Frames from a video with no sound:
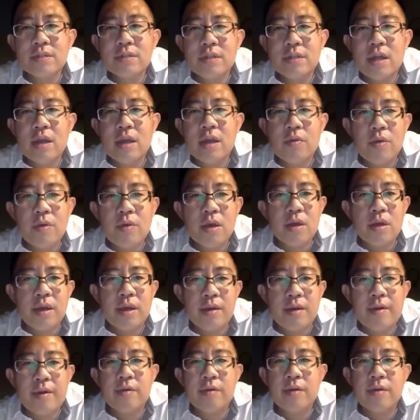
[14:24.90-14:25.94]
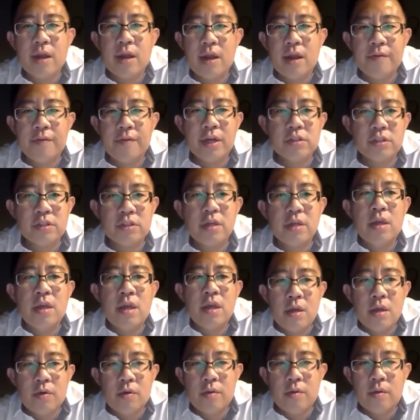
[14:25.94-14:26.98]
the airway and clear out lavage
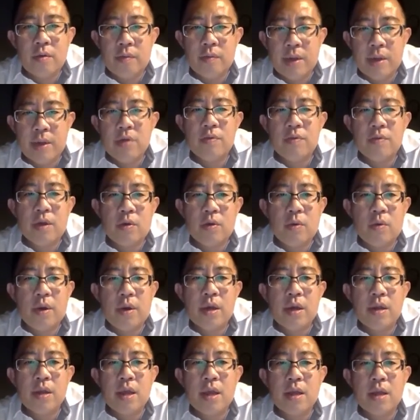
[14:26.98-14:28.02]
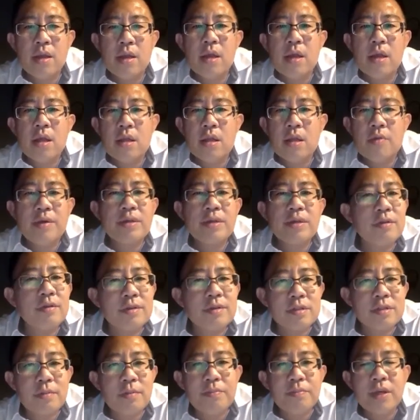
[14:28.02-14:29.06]
when required. And the rest of the
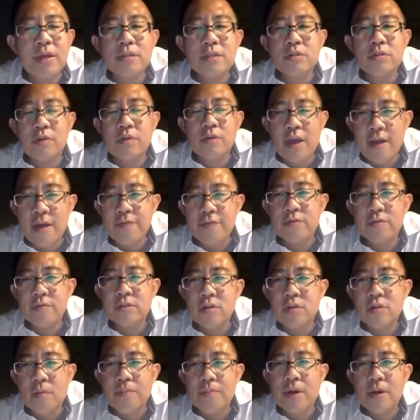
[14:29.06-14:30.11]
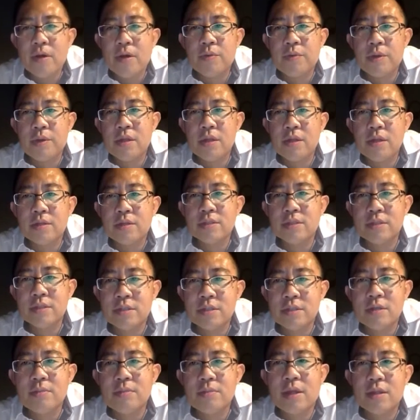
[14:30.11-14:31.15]
supplies, you have to stockpile within the
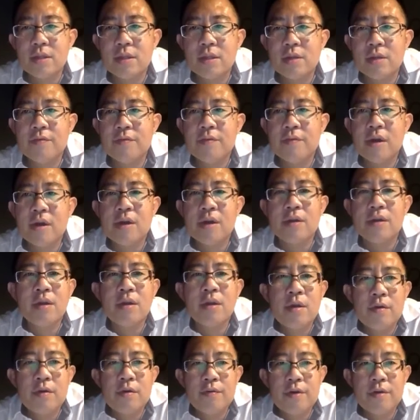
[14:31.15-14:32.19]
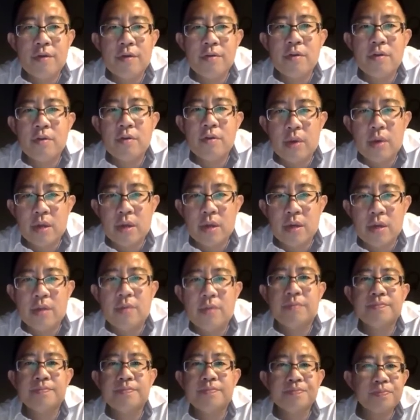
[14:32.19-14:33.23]
system and deliver it very quickly.
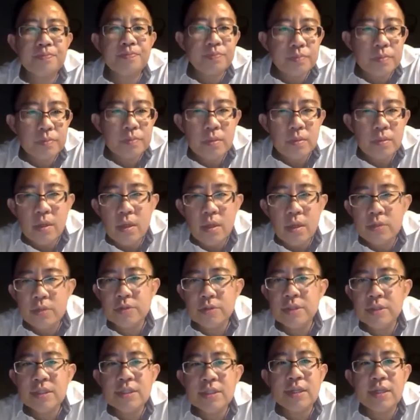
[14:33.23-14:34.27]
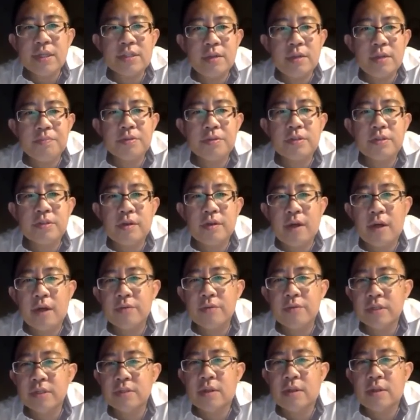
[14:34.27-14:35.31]
So these are examples of how
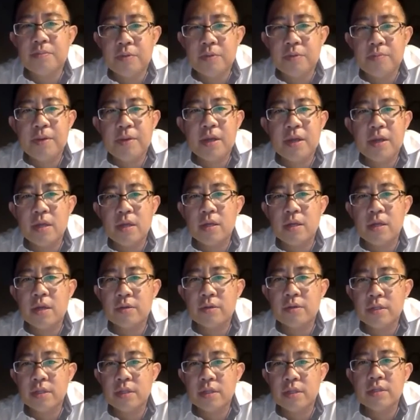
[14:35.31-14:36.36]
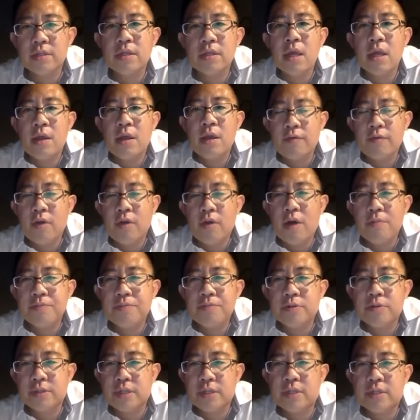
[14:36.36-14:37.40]
things are prepared in our theaters for up to
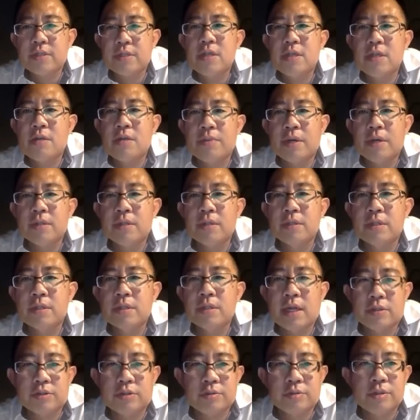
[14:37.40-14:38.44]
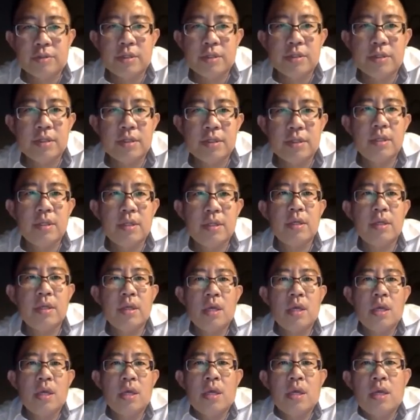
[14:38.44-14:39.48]
60 burns casualties.
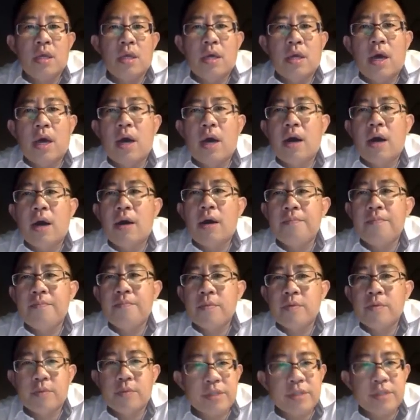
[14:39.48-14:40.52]
Was